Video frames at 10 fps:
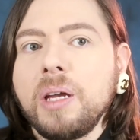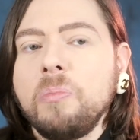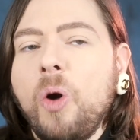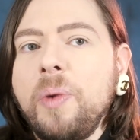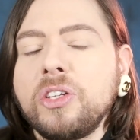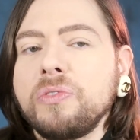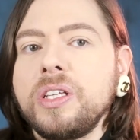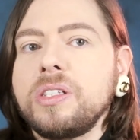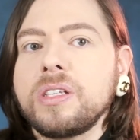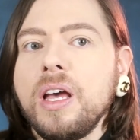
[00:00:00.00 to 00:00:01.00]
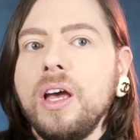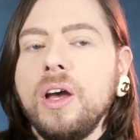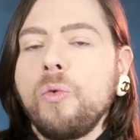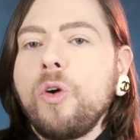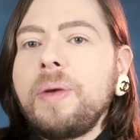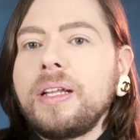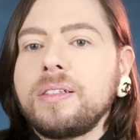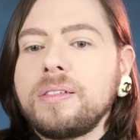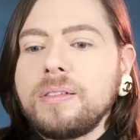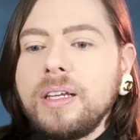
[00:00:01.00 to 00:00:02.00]
moment of these
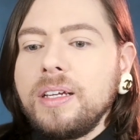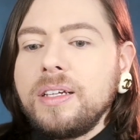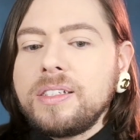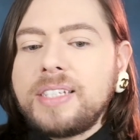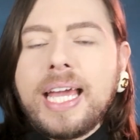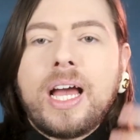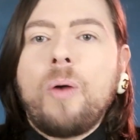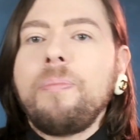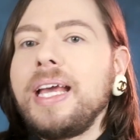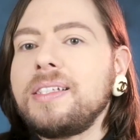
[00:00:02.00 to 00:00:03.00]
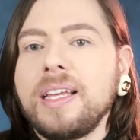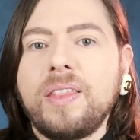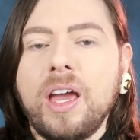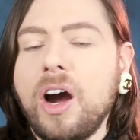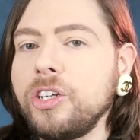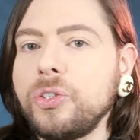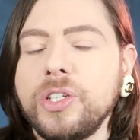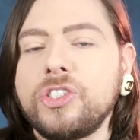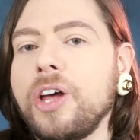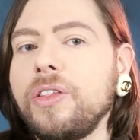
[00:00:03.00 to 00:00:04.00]
women saying how amazing they are to
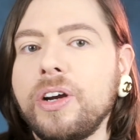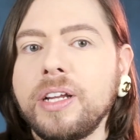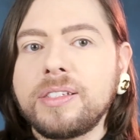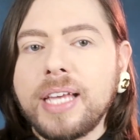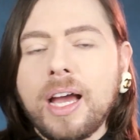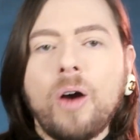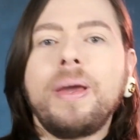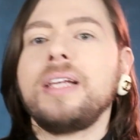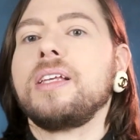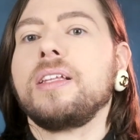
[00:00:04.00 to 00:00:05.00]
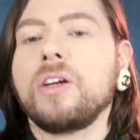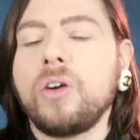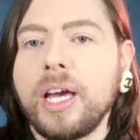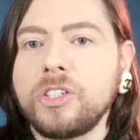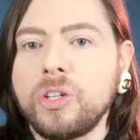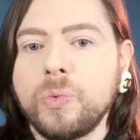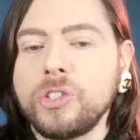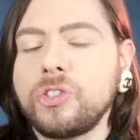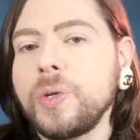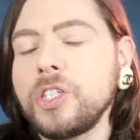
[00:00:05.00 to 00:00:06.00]
each other and saying how amazing the collection
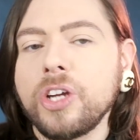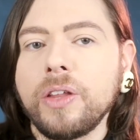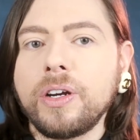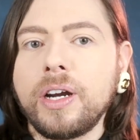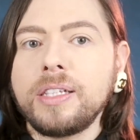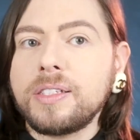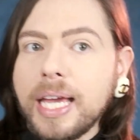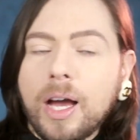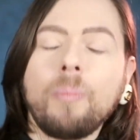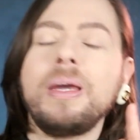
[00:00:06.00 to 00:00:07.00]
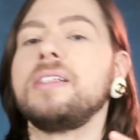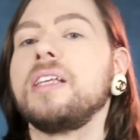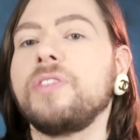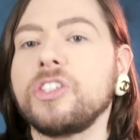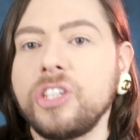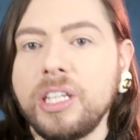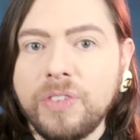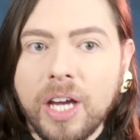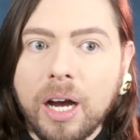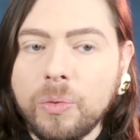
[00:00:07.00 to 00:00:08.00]
was to each other and saying how amazing Virginie
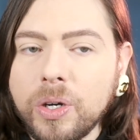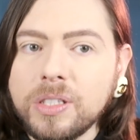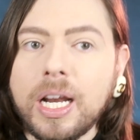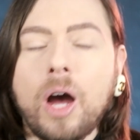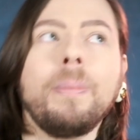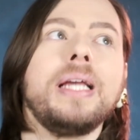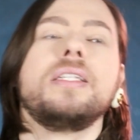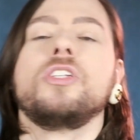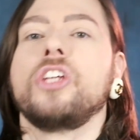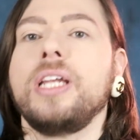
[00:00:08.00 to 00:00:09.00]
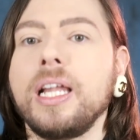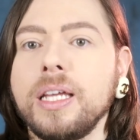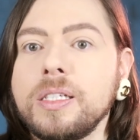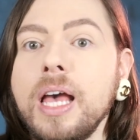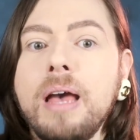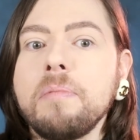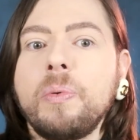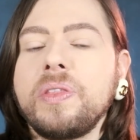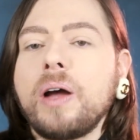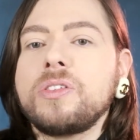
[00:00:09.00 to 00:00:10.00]
Viard was and how amazing Chanel is,
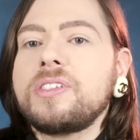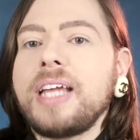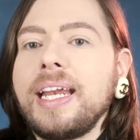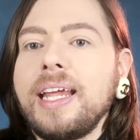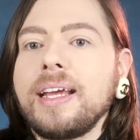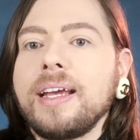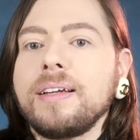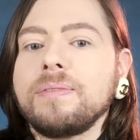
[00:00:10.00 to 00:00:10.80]
but without stating